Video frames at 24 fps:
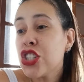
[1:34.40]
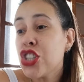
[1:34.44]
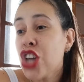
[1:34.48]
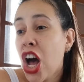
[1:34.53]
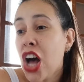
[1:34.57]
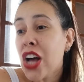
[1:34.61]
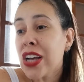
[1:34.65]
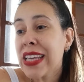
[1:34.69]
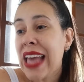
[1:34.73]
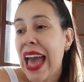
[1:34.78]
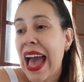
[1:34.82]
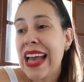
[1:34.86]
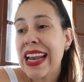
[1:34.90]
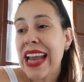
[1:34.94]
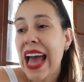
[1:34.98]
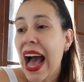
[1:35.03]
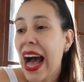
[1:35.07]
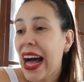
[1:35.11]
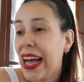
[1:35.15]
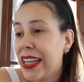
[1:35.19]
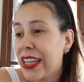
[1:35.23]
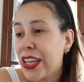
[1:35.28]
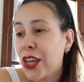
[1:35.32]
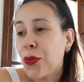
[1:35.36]
Tomcat
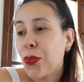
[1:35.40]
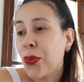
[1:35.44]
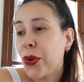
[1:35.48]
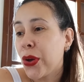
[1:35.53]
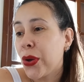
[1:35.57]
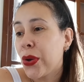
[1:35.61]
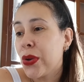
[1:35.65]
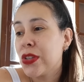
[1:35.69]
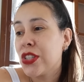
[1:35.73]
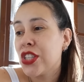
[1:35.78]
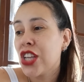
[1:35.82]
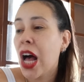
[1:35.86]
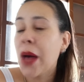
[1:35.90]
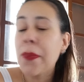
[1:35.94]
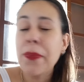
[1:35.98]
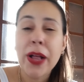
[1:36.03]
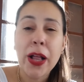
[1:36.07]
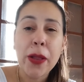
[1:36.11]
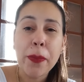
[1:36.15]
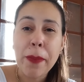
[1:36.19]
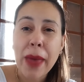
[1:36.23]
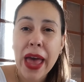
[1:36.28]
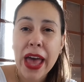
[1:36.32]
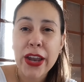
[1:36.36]
alley root, saw
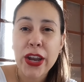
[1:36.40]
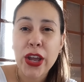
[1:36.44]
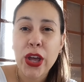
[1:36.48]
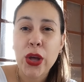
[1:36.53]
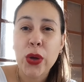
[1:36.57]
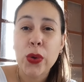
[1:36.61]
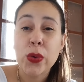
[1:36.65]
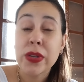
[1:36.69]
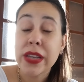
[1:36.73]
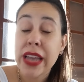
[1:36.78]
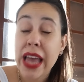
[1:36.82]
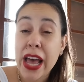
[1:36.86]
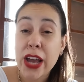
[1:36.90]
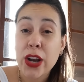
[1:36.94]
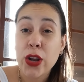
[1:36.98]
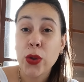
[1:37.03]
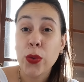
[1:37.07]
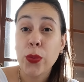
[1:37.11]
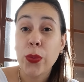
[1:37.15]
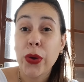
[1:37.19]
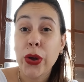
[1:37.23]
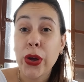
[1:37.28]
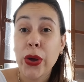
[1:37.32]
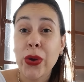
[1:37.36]
palmetto,
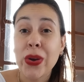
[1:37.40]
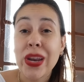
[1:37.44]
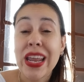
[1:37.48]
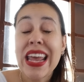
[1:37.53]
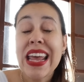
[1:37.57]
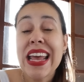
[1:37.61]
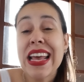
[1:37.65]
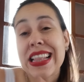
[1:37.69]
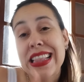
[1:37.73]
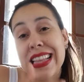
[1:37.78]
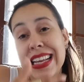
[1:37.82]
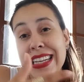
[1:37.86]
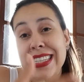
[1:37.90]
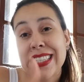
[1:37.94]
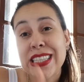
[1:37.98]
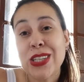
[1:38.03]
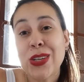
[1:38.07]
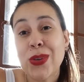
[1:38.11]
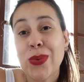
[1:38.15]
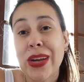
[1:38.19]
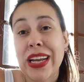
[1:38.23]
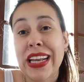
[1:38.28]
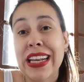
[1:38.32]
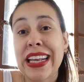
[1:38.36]
nettle root. These
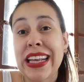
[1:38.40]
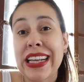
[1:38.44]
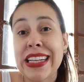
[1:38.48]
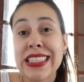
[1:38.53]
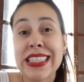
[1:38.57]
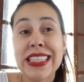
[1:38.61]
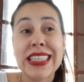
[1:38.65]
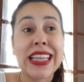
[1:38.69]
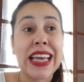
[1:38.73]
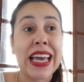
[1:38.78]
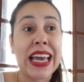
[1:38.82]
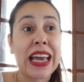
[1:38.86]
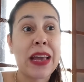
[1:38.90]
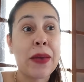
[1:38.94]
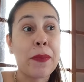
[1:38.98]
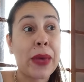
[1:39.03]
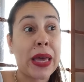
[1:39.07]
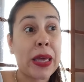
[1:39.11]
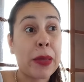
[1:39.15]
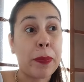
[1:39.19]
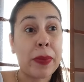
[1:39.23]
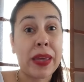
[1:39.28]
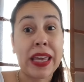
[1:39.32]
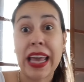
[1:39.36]
ingredients, they
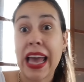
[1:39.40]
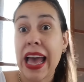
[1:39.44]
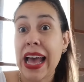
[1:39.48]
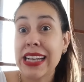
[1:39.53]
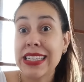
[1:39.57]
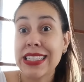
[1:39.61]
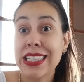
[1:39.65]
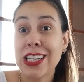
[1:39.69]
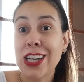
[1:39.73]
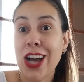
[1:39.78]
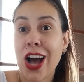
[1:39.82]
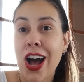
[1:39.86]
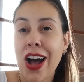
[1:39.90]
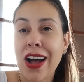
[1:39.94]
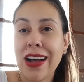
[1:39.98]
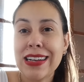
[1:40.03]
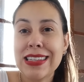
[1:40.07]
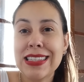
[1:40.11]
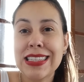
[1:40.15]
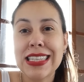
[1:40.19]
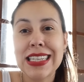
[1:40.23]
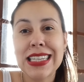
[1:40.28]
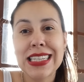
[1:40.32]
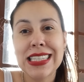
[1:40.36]
might be
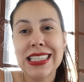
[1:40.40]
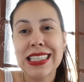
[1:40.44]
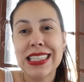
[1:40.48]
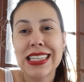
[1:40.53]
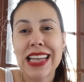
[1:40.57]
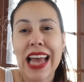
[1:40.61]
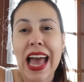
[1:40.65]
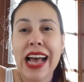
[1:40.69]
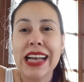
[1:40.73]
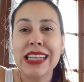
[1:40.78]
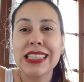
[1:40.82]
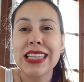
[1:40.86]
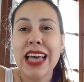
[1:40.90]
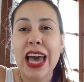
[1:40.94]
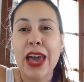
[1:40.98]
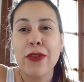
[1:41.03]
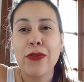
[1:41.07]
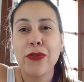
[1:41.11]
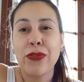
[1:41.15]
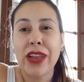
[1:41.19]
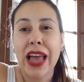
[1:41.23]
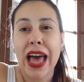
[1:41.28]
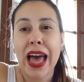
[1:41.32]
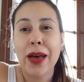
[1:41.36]
antioxidants and
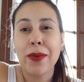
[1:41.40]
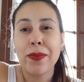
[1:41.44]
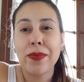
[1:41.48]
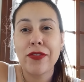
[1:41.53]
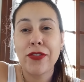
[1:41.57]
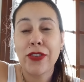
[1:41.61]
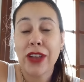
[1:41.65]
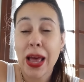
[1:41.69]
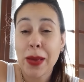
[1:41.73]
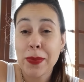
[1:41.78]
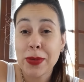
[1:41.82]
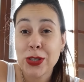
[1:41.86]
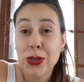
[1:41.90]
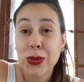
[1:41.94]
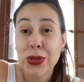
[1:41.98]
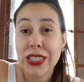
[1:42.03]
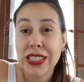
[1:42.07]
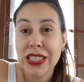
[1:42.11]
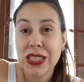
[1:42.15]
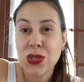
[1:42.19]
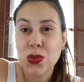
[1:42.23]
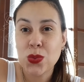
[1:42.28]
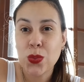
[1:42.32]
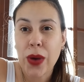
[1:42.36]

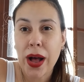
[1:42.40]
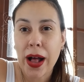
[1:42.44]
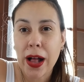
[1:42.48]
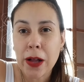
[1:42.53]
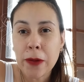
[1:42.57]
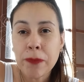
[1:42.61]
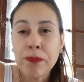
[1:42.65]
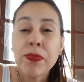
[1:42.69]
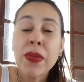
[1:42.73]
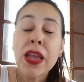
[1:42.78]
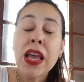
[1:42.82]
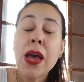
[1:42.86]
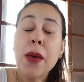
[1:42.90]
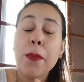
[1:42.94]
anti-inflammatories as well,